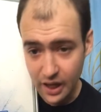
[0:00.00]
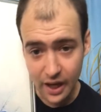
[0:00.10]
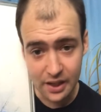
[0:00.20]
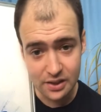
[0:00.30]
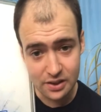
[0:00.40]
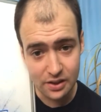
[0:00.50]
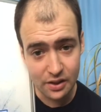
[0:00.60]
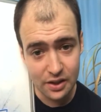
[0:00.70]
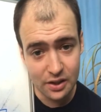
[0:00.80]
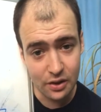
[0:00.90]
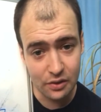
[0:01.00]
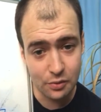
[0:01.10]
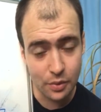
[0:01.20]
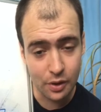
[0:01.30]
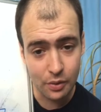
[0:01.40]
and the thing you have
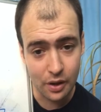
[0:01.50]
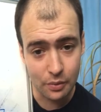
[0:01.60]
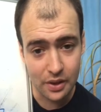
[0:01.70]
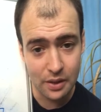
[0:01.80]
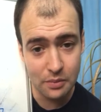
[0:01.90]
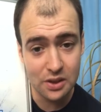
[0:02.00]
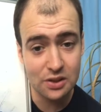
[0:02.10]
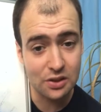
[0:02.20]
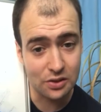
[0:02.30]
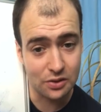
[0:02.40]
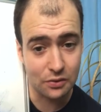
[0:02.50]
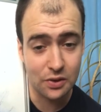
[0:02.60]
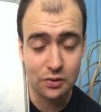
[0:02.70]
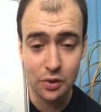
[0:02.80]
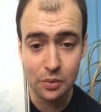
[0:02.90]
to be aware with them is, because of
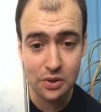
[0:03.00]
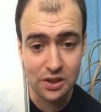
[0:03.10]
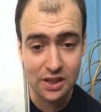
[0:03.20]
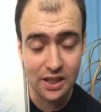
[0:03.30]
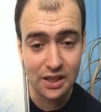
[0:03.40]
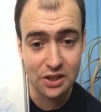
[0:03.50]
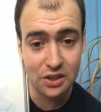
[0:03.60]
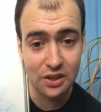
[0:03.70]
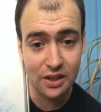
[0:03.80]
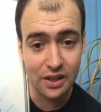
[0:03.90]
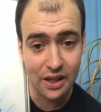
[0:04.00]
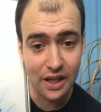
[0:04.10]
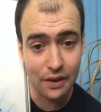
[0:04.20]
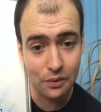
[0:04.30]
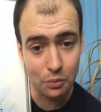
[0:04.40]
triple distillation, they
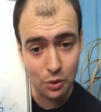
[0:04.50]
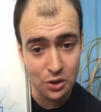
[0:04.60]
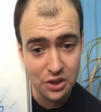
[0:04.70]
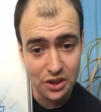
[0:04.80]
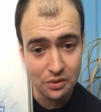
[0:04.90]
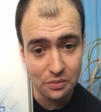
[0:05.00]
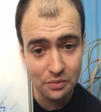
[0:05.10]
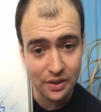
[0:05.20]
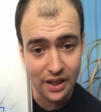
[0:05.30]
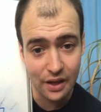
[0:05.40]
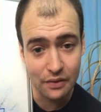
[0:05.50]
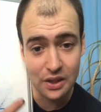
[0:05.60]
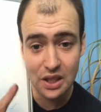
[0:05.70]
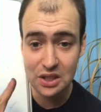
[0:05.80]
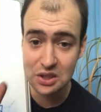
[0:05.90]
have the wash still, they have
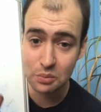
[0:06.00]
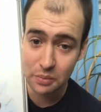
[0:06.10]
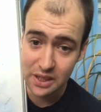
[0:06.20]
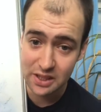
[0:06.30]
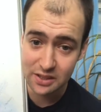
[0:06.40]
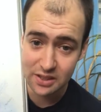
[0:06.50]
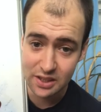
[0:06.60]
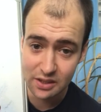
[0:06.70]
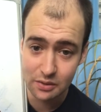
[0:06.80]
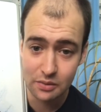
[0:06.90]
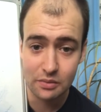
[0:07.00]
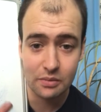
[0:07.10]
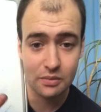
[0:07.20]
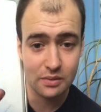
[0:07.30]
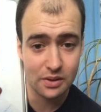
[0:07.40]
an intermediate still,
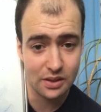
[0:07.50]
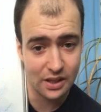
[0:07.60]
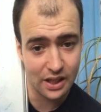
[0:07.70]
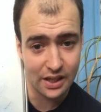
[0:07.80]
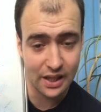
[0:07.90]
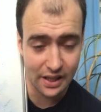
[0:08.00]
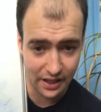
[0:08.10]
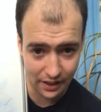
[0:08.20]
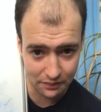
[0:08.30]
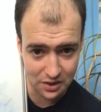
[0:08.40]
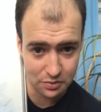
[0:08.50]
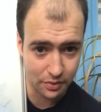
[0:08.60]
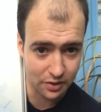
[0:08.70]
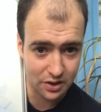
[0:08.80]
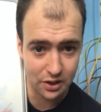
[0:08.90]
and then they have the
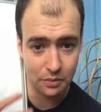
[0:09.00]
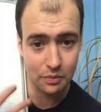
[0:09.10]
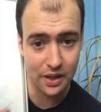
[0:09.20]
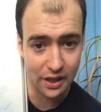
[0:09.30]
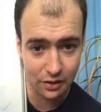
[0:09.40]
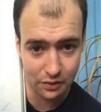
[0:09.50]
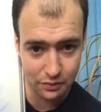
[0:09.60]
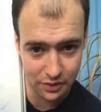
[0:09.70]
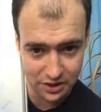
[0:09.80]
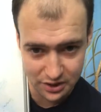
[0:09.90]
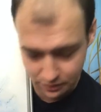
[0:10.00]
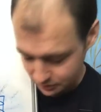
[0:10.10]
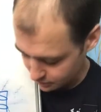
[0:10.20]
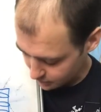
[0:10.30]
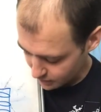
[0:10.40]
spirit still. They are the free
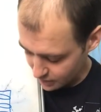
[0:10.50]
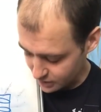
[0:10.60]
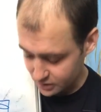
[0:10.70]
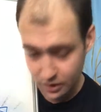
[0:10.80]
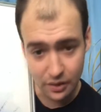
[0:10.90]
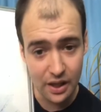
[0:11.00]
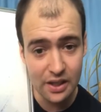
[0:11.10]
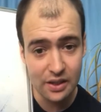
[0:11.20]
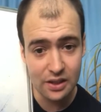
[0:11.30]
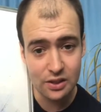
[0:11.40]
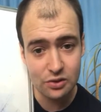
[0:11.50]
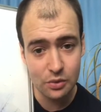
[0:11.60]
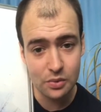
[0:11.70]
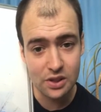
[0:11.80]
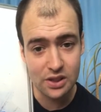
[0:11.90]
stills. So anything that's
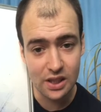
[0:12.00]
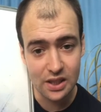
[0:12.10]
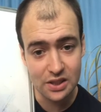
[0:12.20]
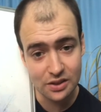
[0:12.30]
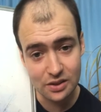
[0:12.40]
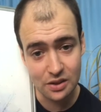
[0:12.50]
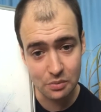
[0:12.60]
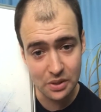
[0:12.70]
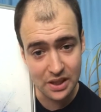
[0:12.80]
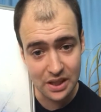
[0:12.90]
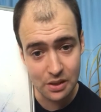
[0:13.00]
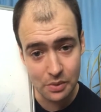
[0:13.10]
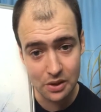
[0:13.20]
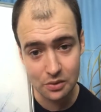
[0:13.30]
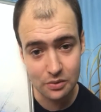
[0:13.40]
triple distillation, the biggie in the
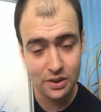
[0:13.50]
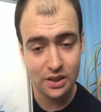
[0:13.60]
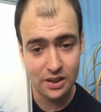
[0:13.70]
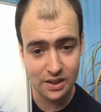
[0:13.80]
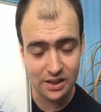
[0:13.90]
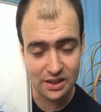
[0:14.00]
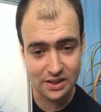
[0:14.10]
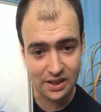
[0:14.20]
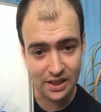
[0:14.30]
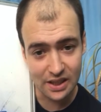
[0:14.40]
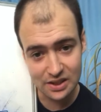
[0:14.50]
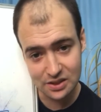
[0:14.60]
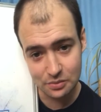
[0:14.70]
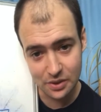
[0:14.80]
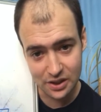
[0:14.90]
middle is the
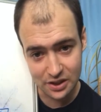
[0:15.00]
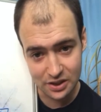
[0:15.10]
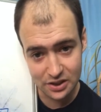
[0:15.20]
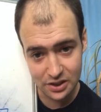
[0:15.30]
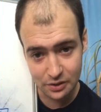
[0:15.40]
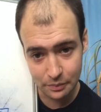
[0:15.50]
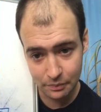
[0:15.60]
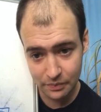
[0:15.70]
intermediate still.